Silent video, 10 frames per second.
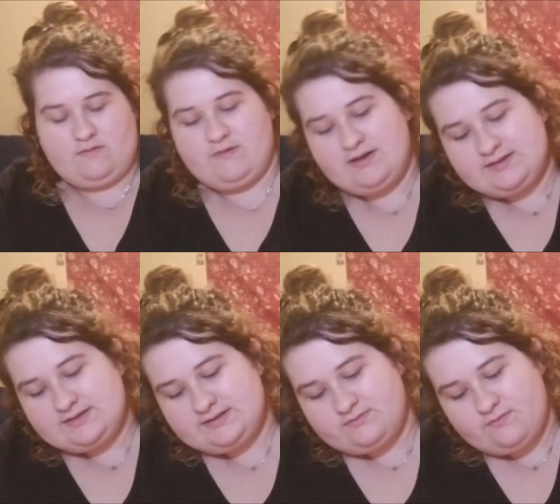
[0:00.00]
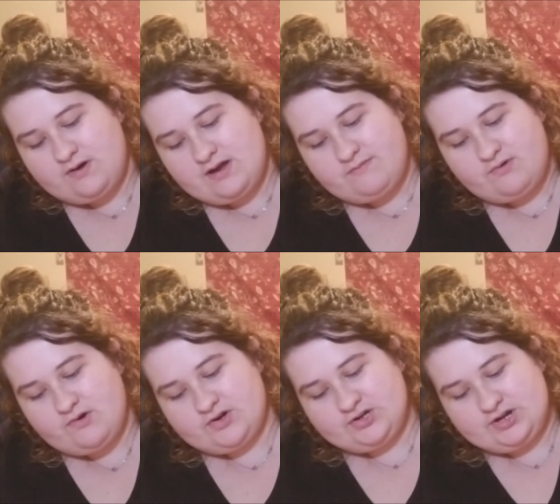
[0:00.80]
Why is this one
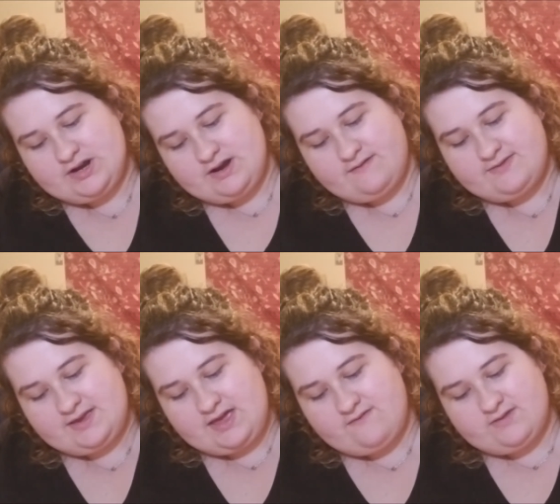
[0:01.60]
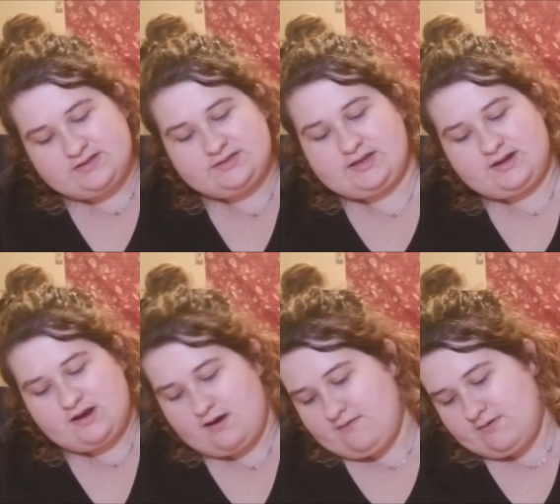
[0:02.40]
portion of the canvas like
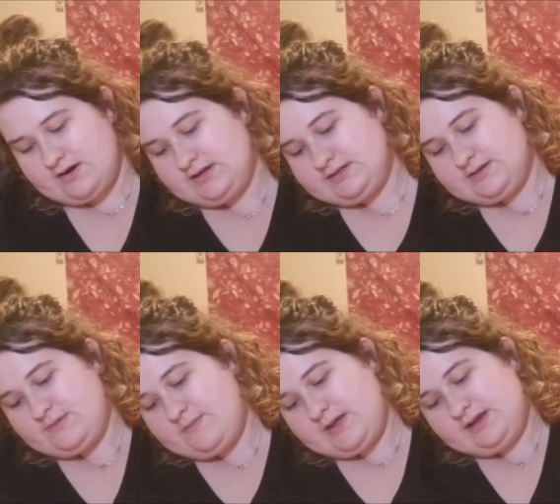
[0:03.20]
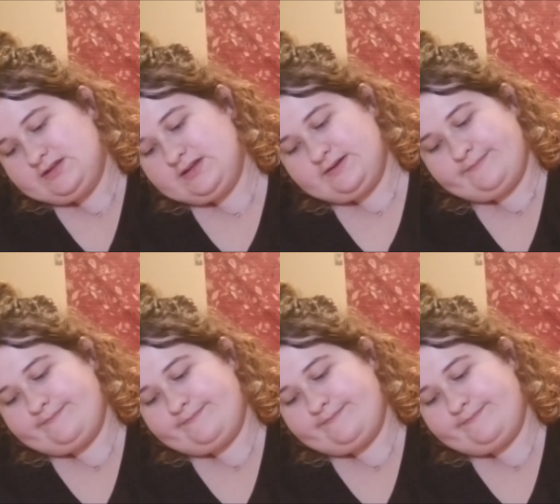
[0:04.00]
not wanting to be painted?